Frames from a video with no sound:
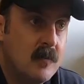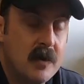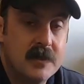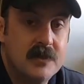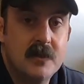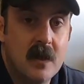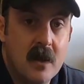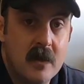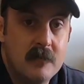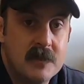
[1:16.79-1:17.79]
wattage
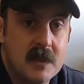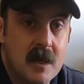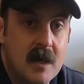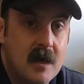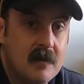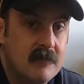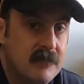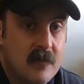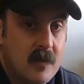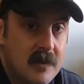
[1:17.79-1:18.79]
globes
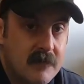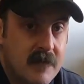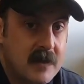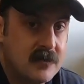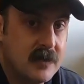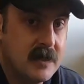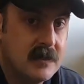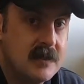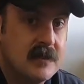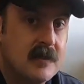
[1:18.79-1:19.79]
for what the factory
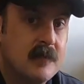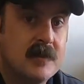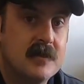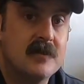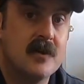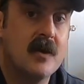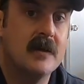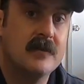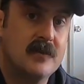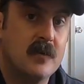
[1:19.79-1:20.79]
system is
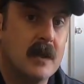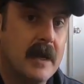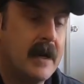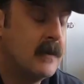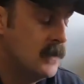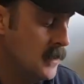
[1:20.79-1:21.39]
designed to allow.